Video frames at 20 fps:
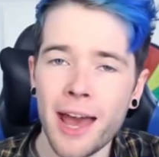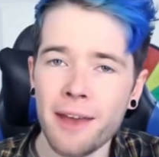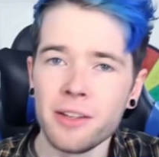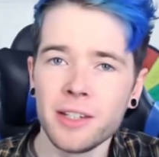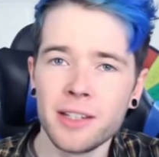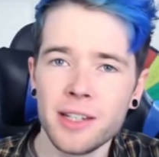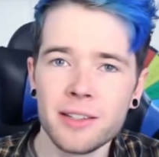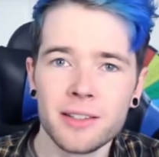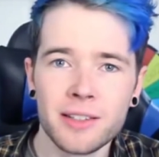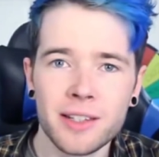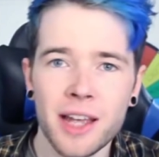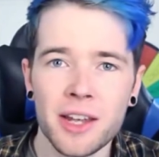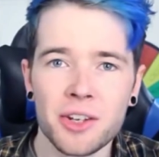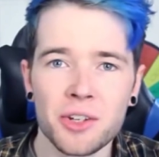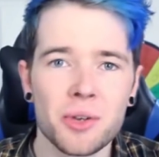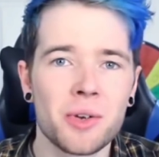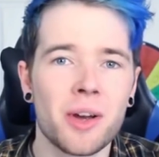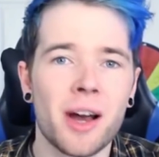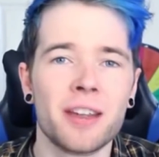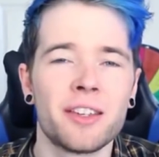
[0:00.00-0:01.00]
and if people watched them, then
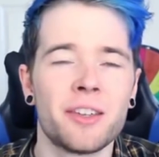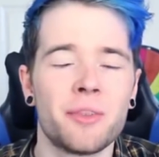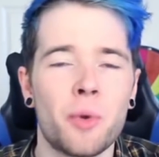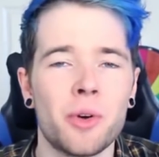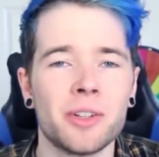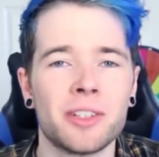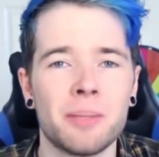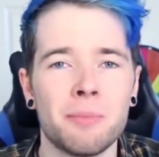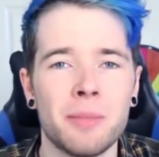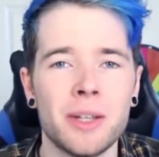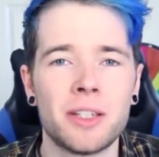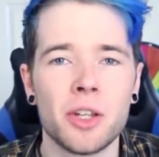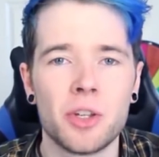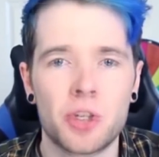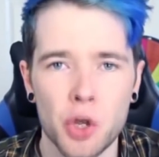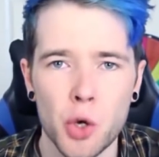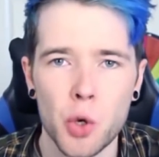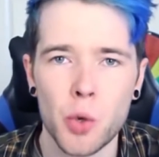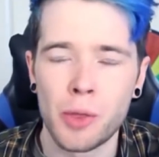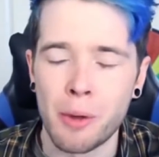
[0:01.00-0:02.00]
that was great. Mm.
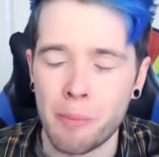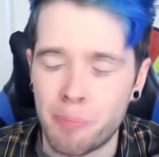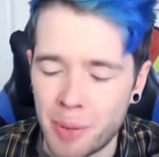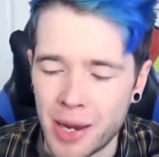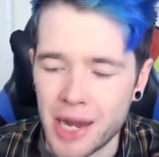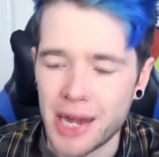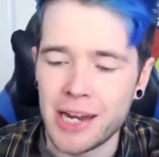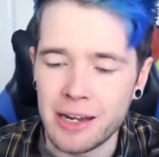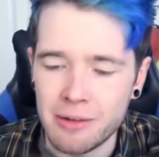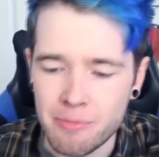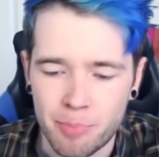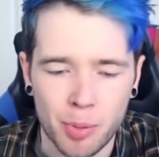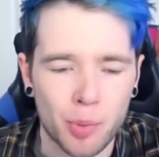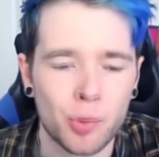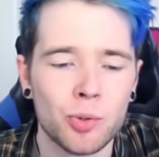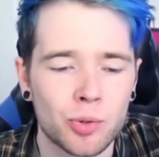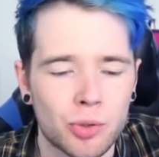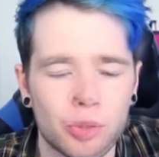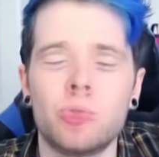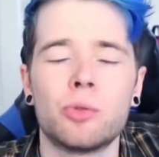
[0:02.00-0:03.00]
Uh, so that's
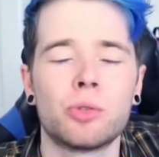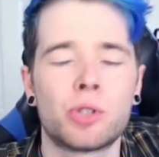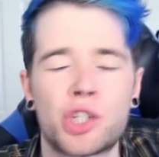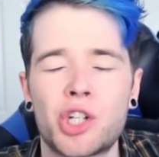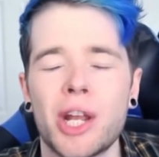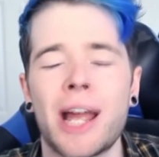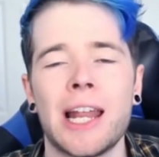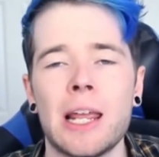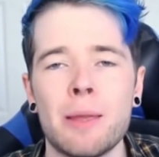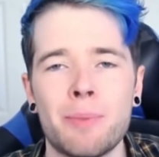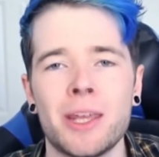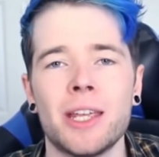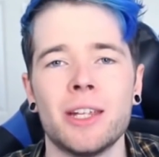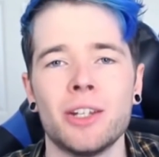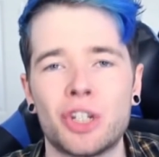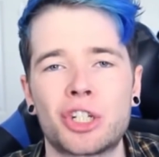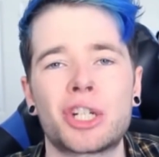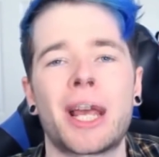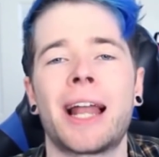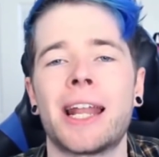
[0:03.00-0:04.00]
kind of
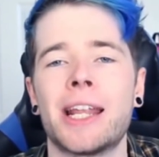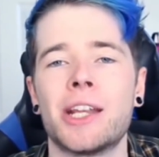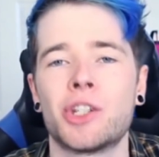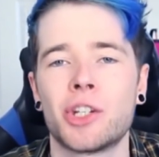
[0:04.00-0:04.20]
partly true.